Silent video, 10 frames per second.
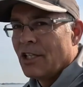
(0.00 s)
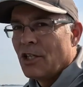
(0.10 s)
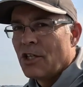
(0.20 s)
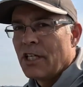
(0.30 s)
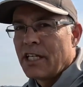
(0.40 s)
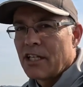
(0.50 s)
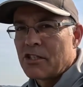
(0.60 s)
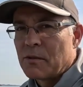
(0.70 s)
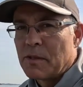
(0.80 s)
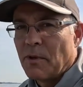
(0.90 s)
You can catch
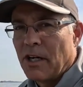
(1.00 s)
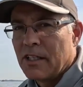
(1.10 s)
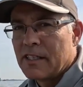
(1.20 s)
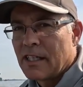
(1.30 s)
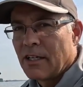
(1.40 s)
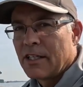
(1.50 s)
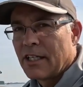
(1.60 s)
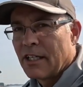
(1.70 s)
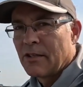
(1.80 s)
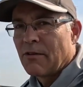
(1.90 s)
some smallies out
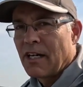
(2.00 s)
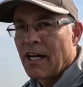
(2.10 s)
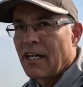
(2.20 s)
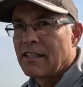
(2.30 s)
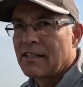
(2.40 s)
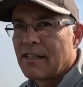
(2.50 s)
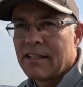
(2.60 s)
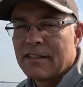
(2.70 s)
here on the rocks.